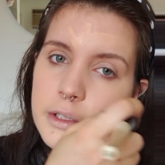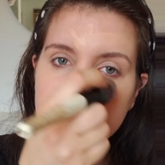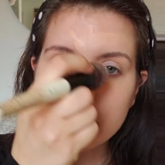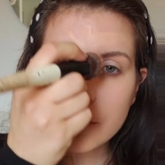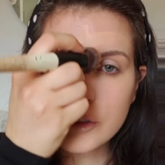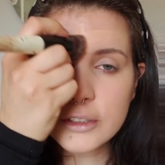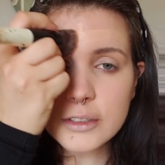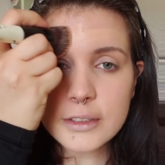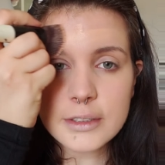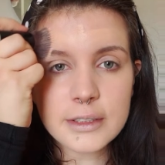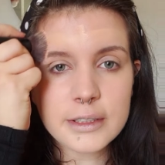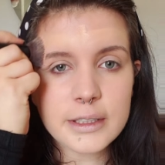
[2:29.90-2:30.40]

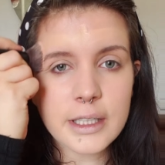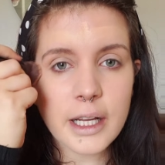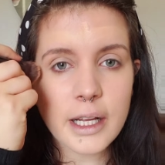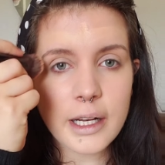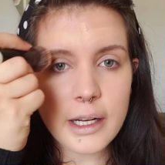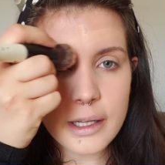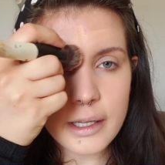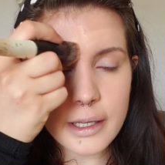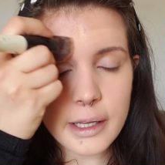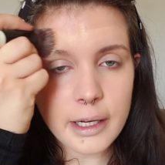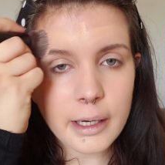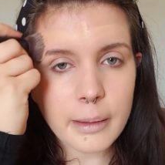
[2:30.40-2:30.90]
just to kind
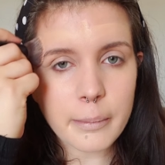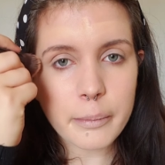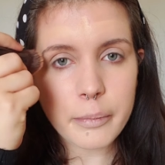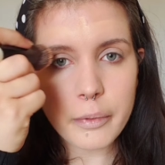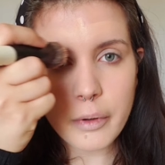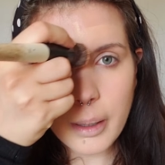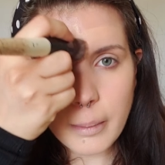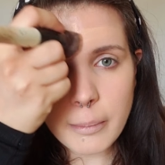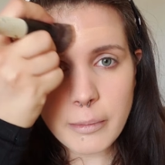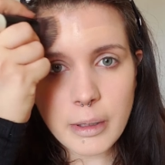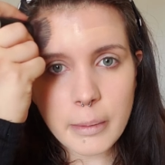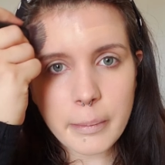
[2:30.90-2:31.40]
of get it
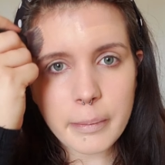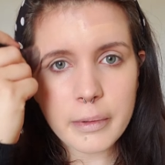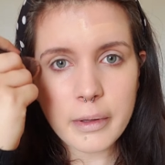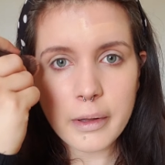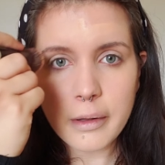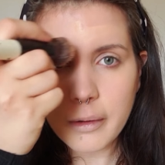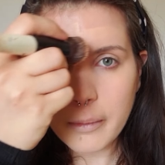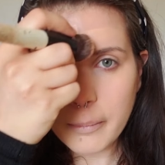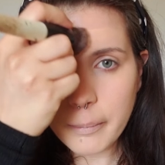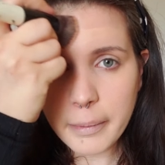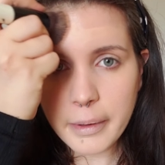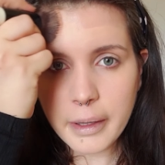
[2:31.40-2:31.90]
primed up a
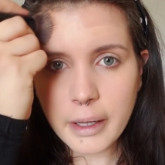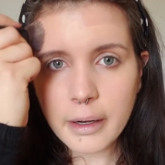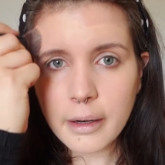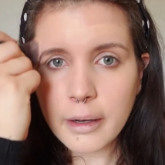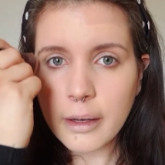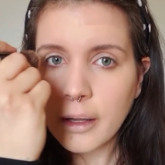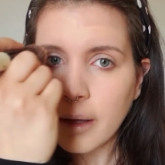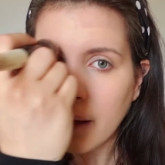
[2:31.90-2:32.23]
little bit.